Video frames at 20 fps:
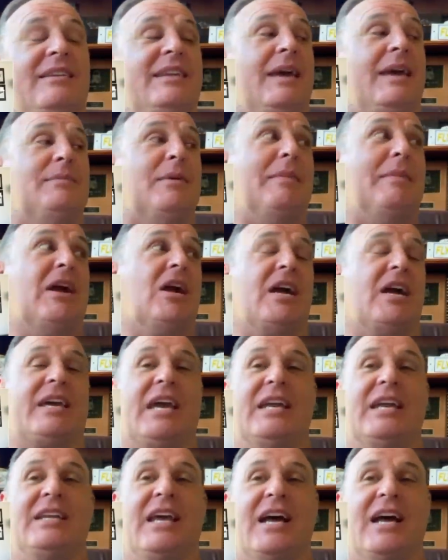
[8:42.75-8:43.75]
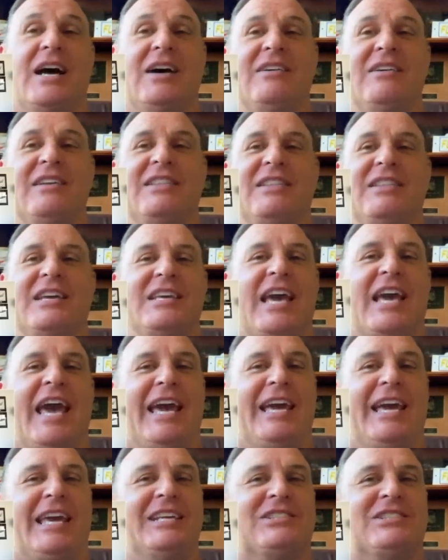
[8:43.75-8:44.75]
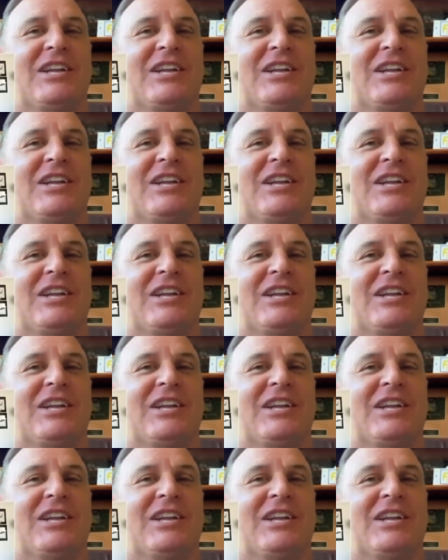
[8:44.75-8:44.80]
damn American, you know, the Yank,